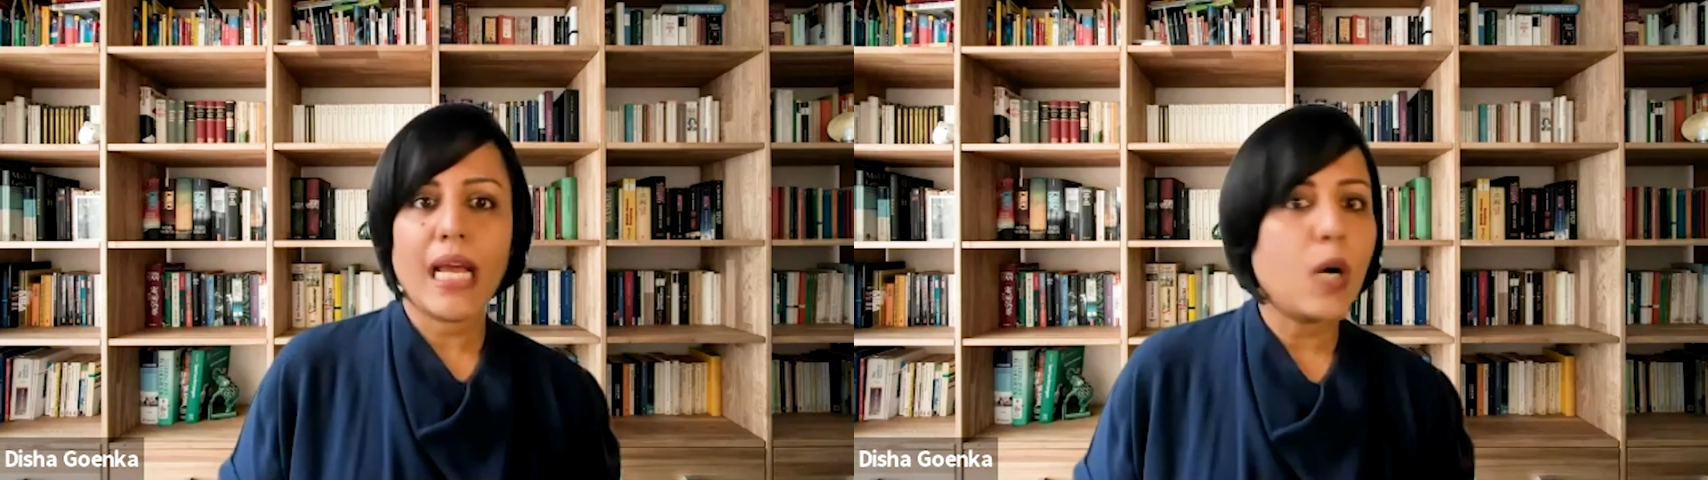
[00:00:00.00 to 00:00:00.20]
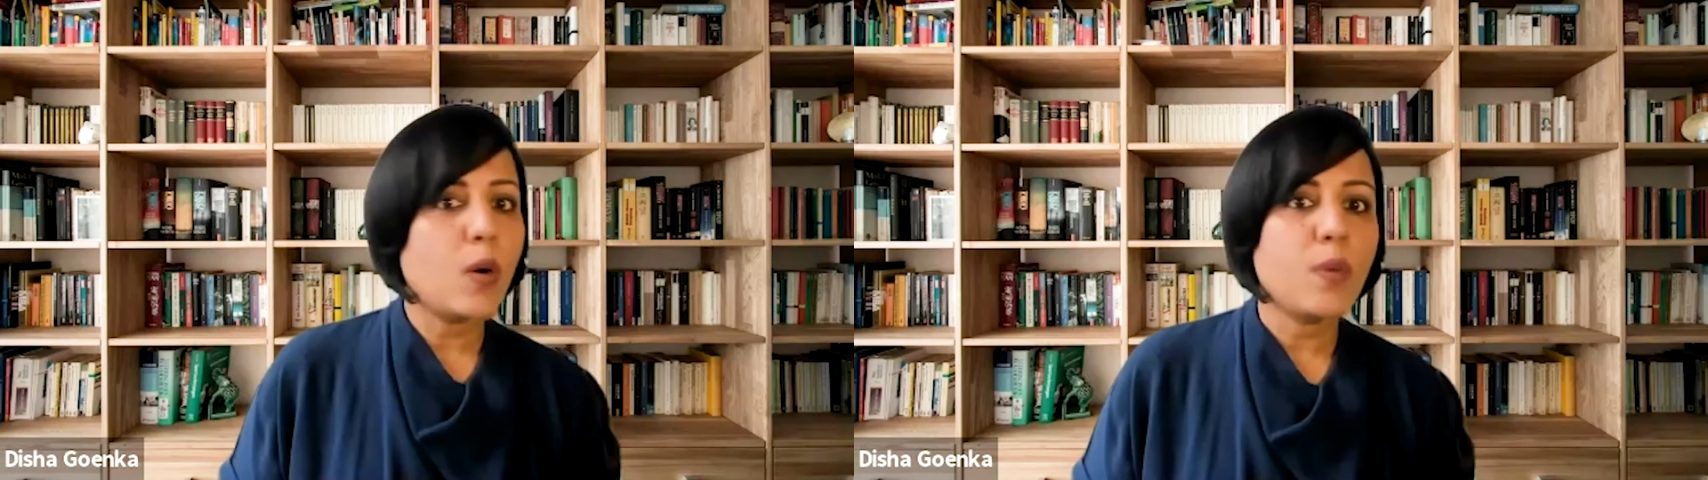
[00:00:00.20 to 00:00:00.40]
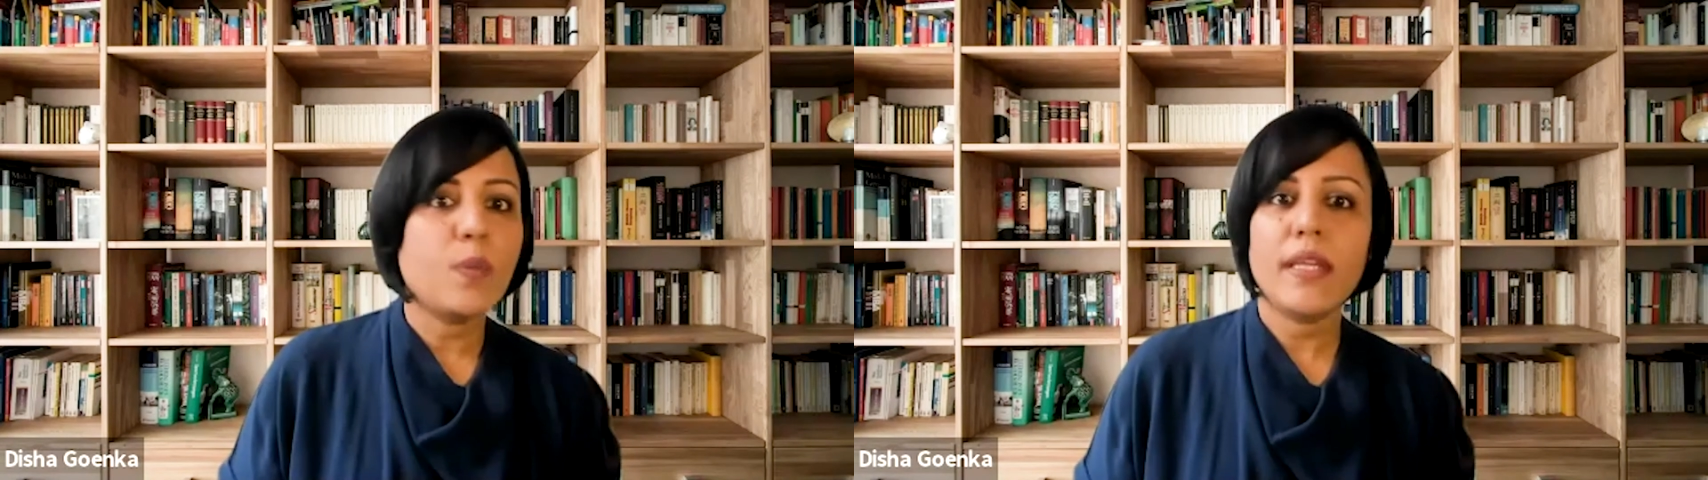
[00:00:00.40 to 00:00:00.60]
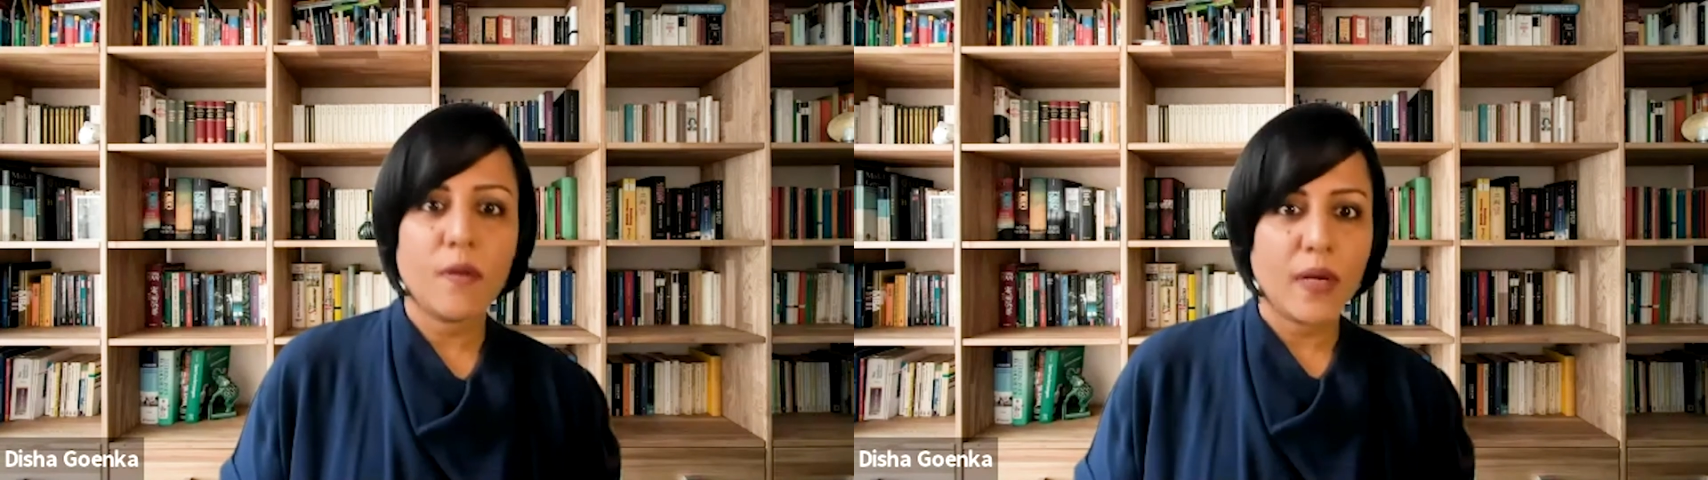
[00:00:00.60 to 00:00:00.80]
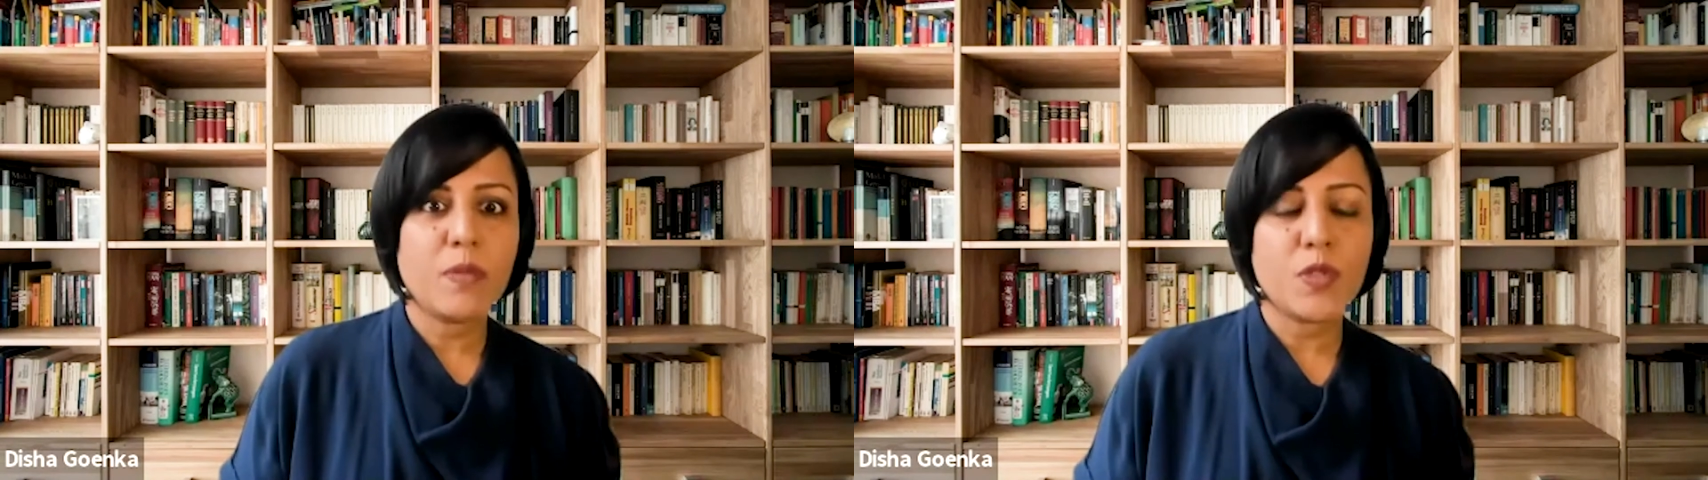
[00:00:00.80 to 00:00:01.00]
however they're
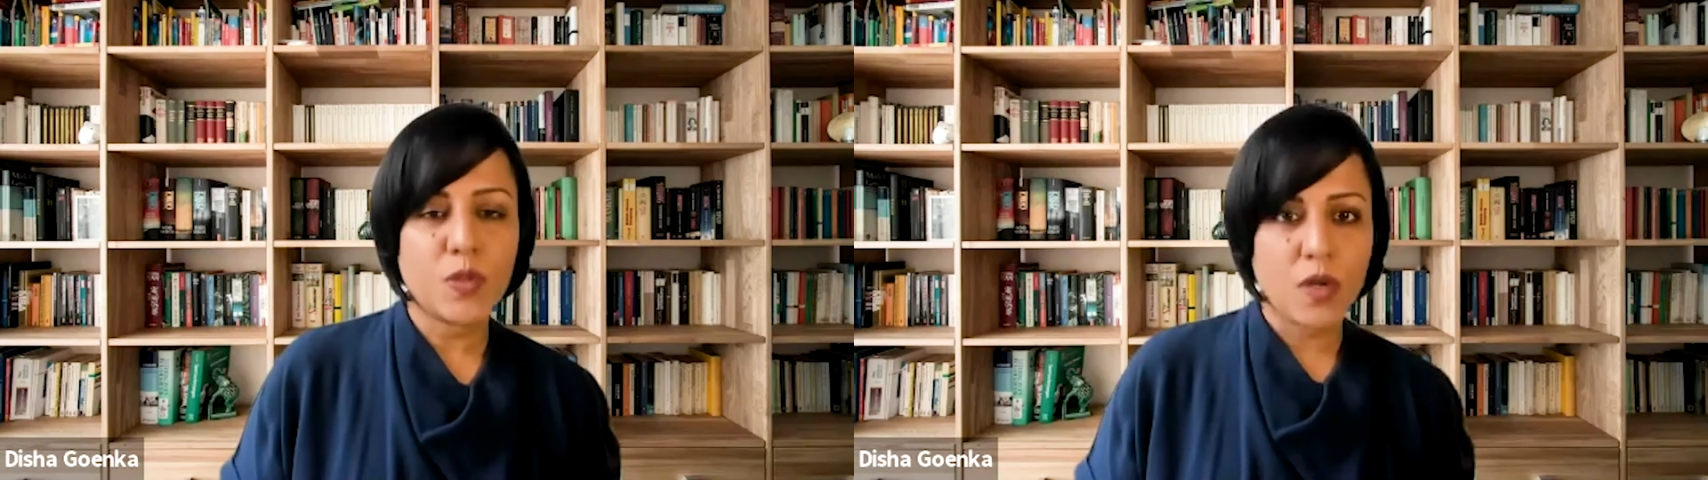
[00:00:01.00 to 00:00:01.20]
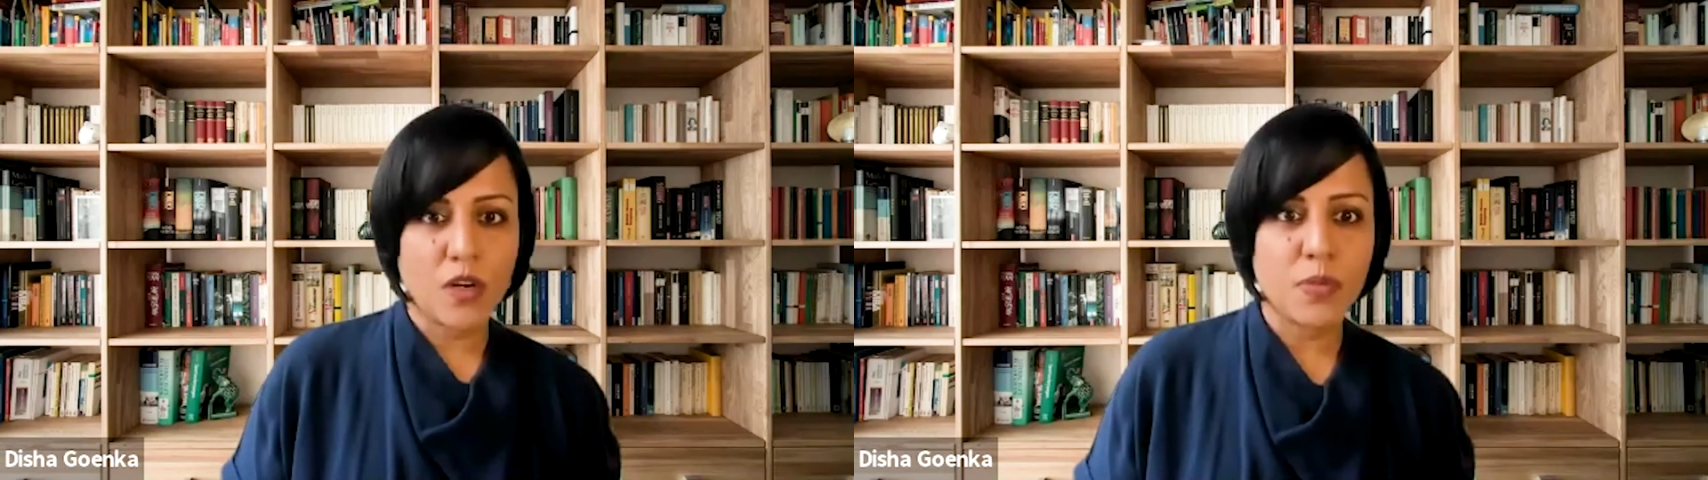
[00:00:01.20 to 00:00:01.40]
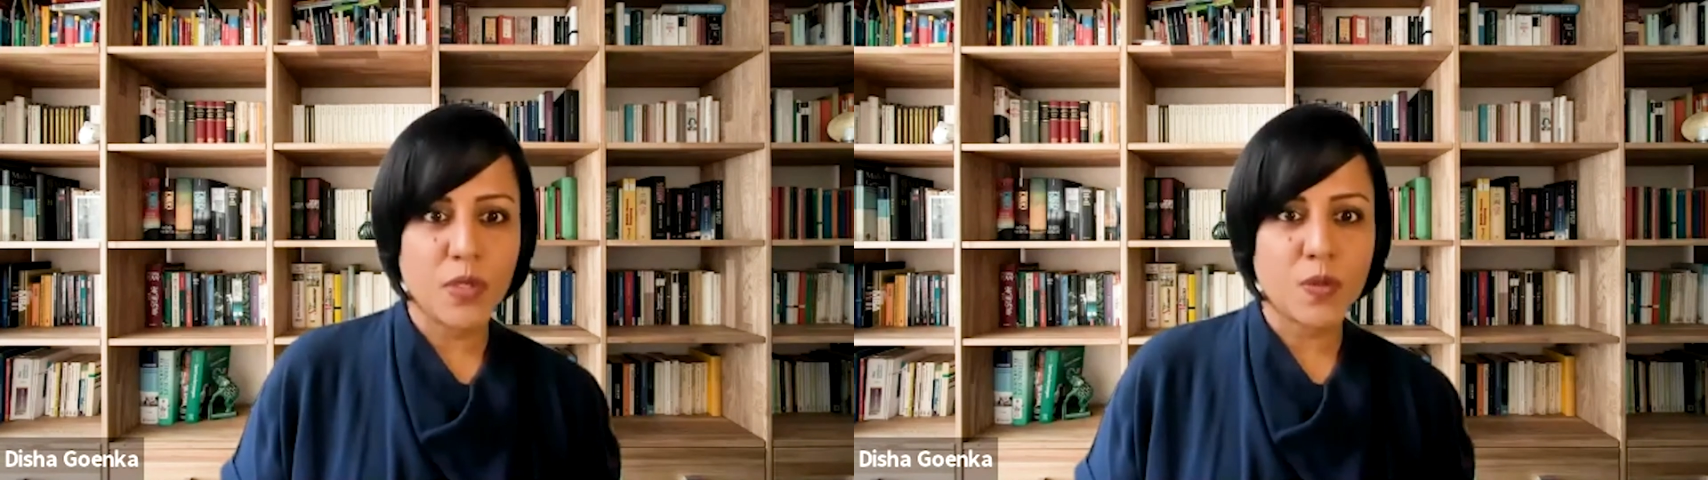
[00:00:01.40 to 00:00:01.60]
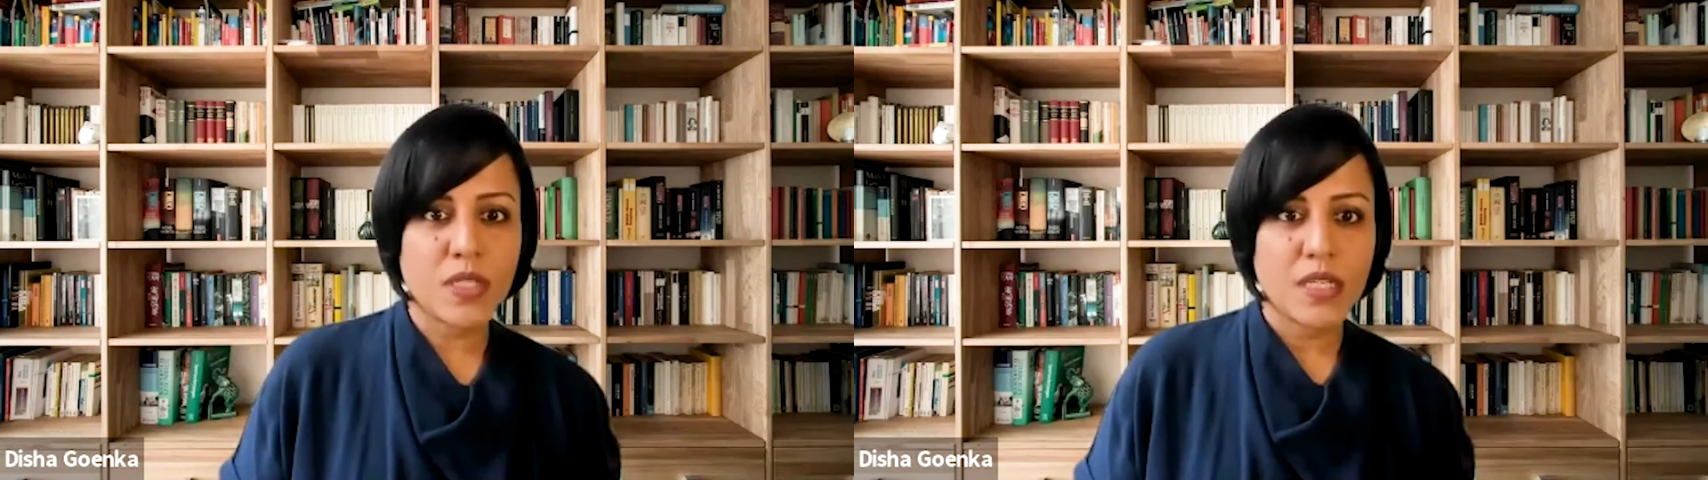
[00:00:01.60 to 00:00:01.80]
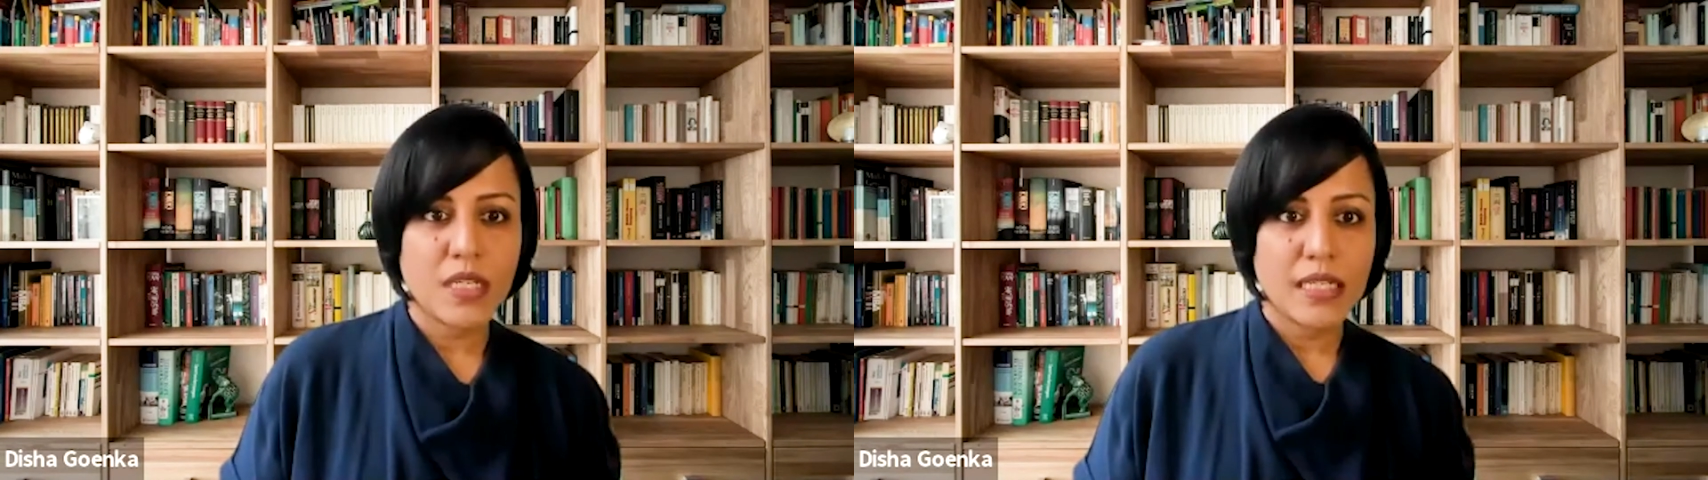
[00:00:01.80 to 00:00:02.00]
able to contribute,